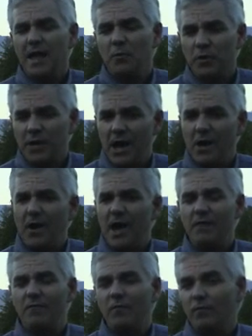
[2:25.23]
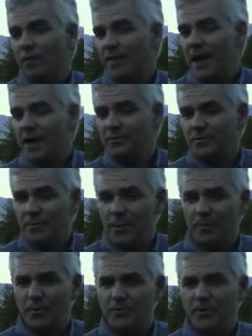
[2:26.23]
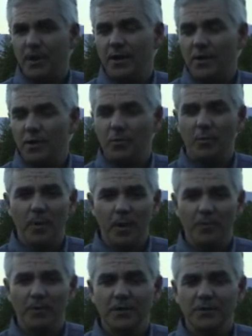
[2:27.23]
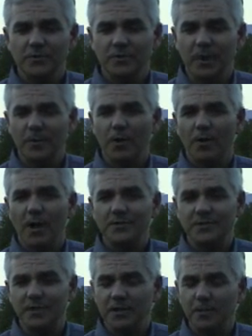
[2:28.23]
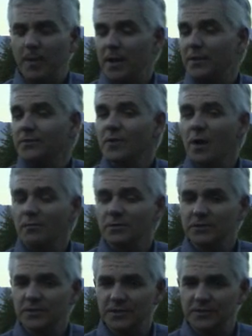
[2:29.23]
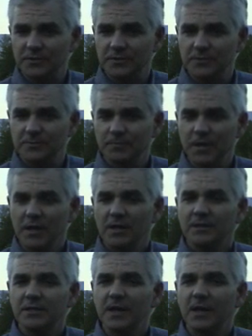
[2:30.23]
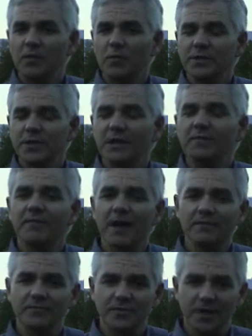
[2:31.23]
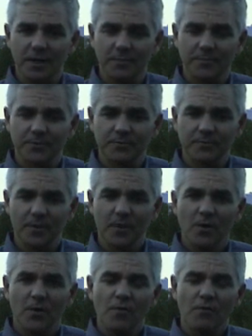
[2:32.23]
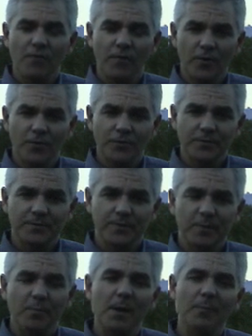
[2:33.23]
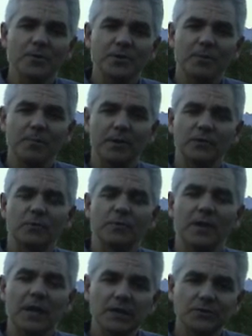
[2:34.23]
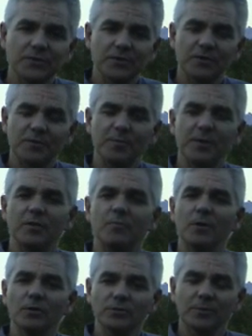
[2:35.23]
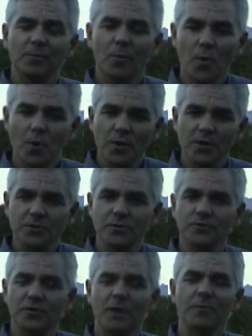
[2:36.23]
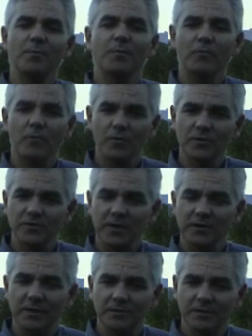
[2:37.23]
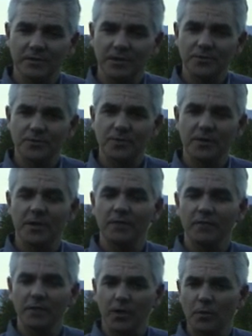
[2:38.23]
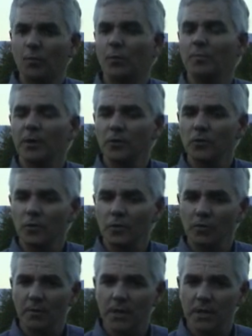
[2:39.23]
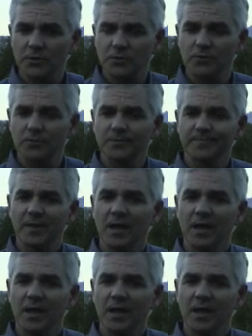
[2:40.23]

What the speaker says: and we now have over 1,000 members in Idaho, Republicans, Democrats, and Independents, common citizens. Together we take 5 steps. First, the membership picks what they consider to be the most important issues coming before the state legislature in a given year. We pick 2 or 3 issues.